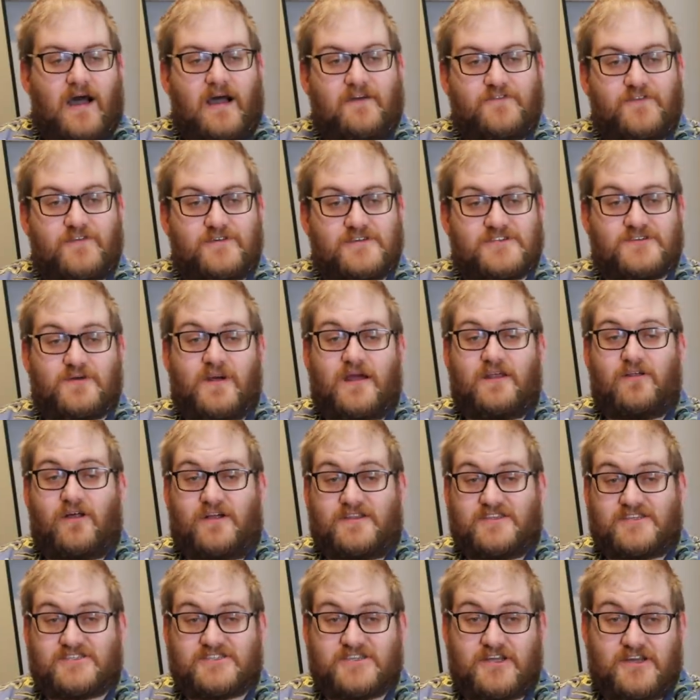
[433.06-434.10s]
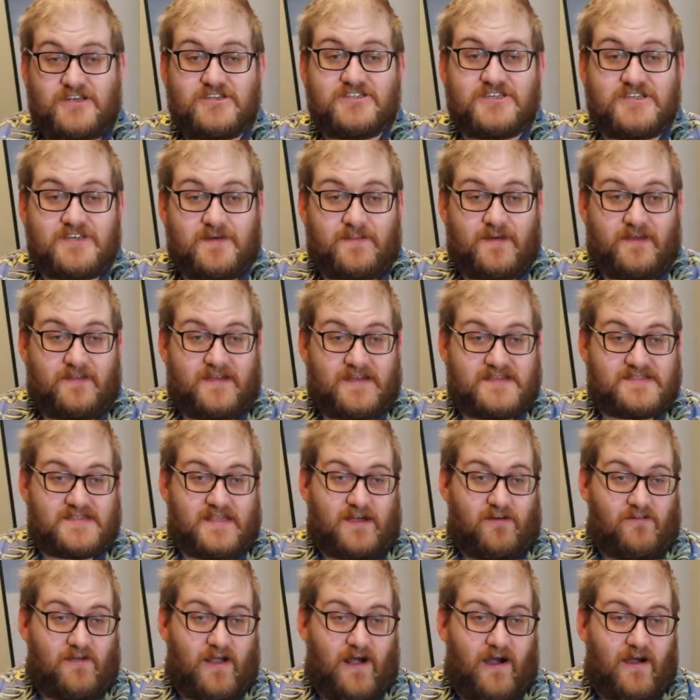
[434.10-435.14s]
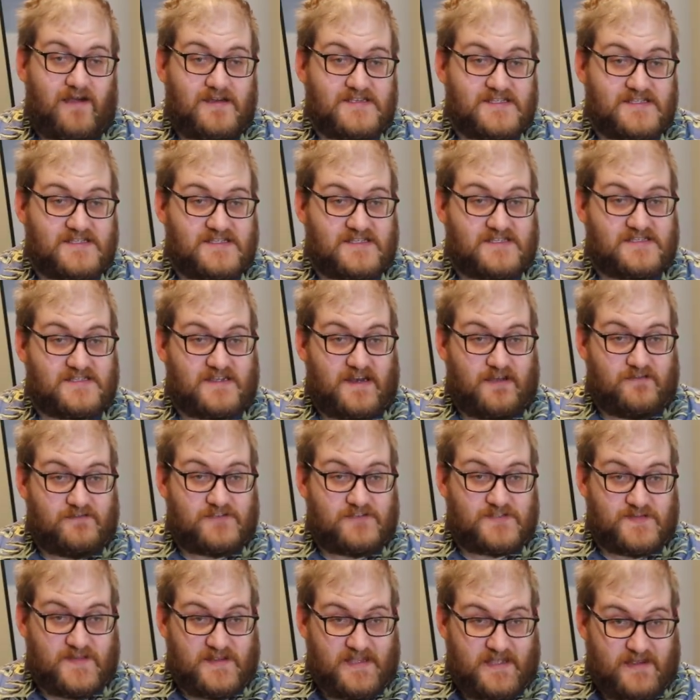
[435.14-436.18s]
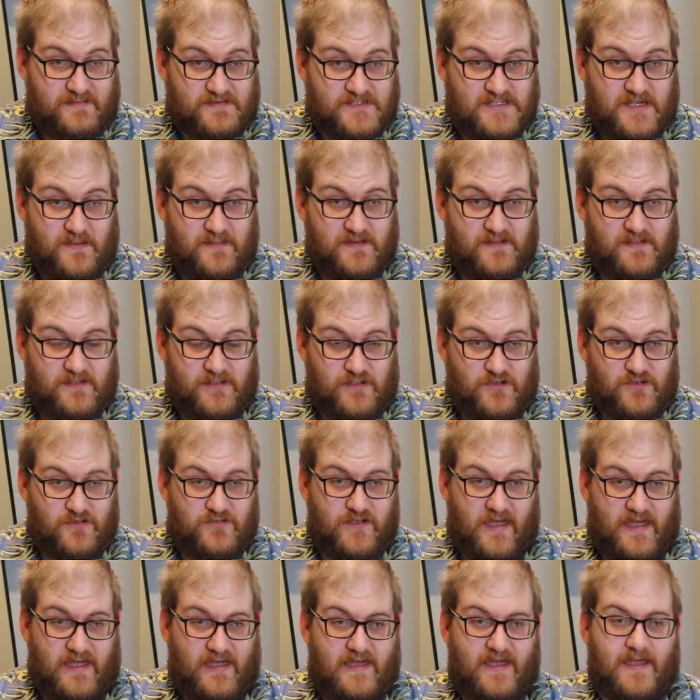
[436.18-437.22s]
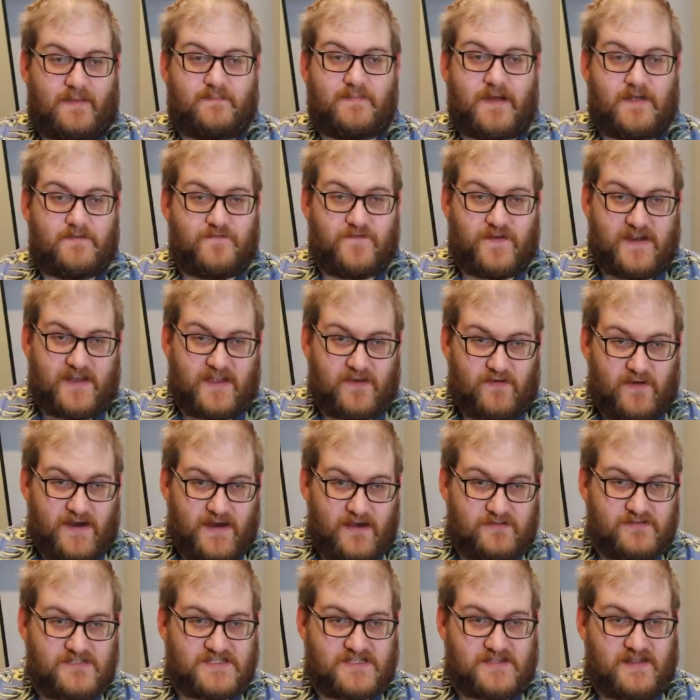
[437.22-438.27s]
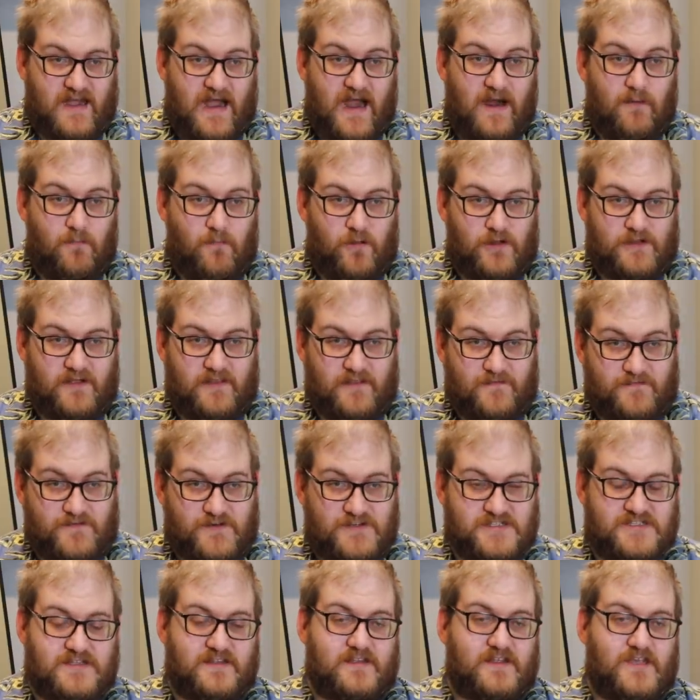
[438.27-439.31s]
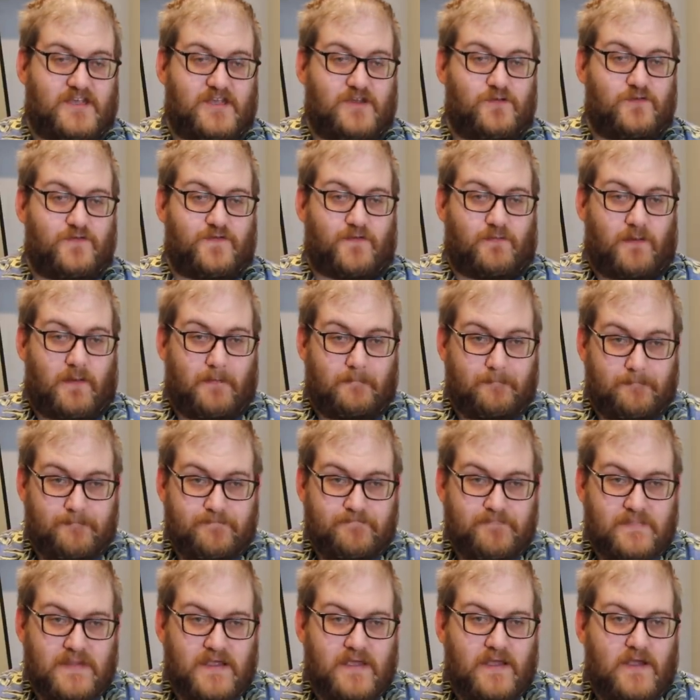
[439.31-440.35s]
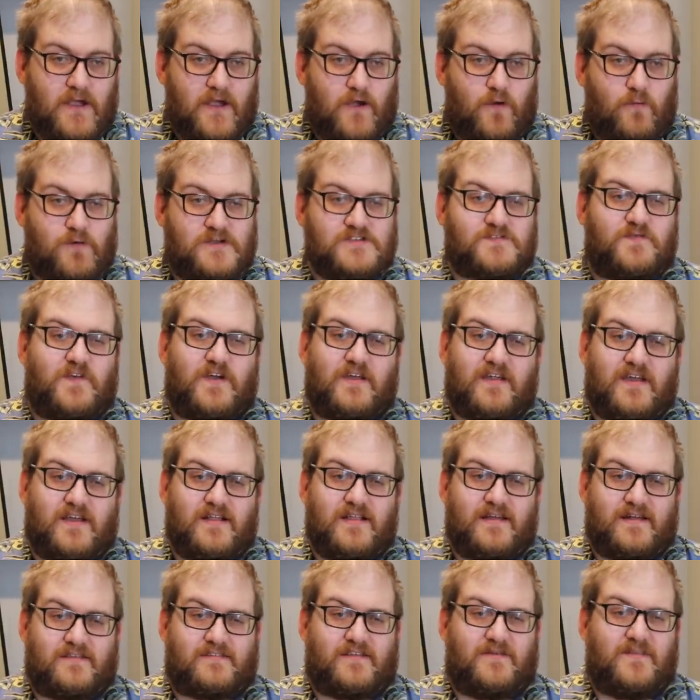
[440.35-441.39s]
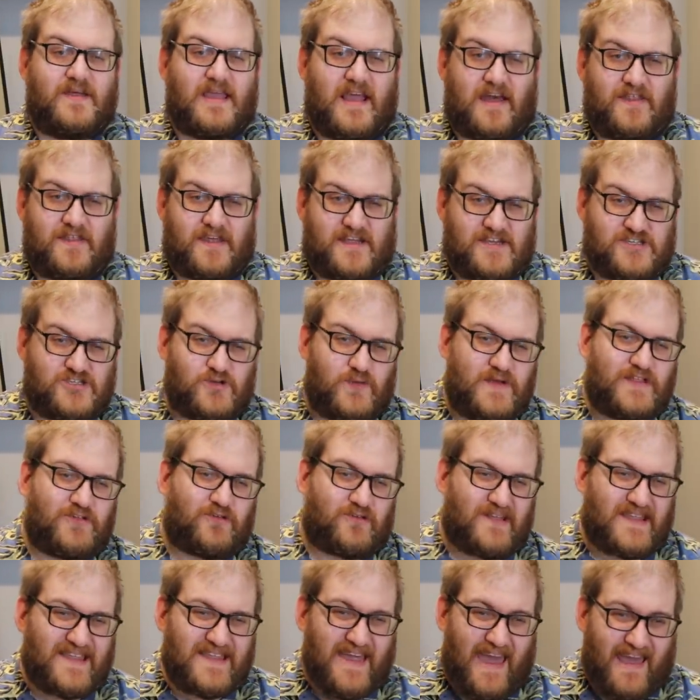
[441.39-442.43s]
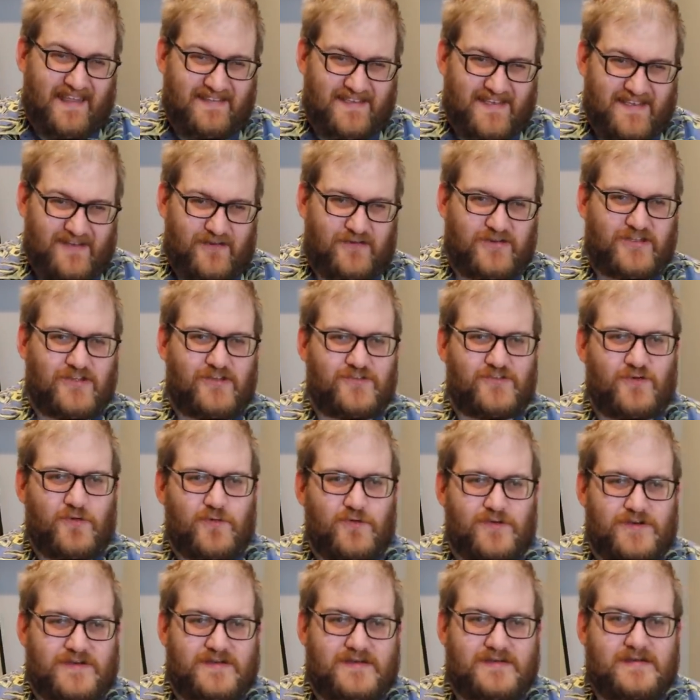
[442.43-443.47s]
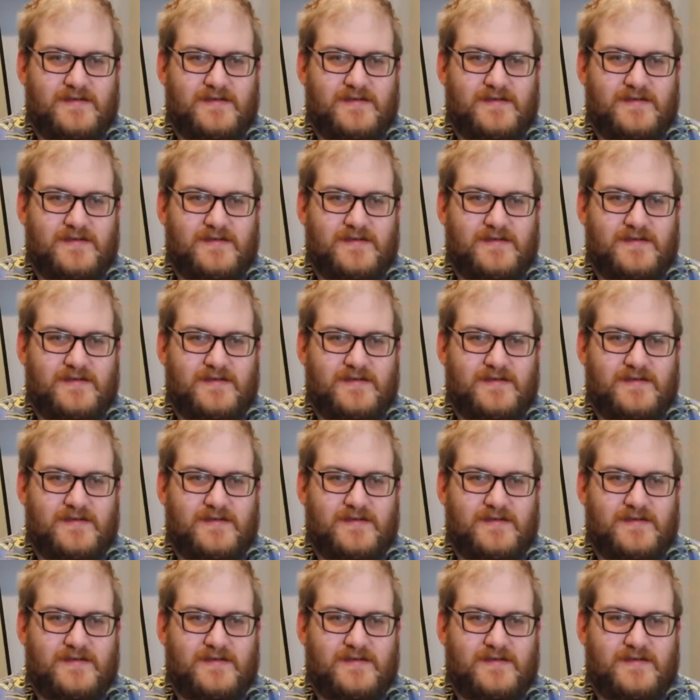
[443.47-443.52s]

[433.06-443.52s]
I've noticed quite a lot of discussion about this little car since its announcement that it was coming to the UK and my video announcing that I'm one of the first in the queue for one. What's fairly clear to me, I think, is you either get it or you don't.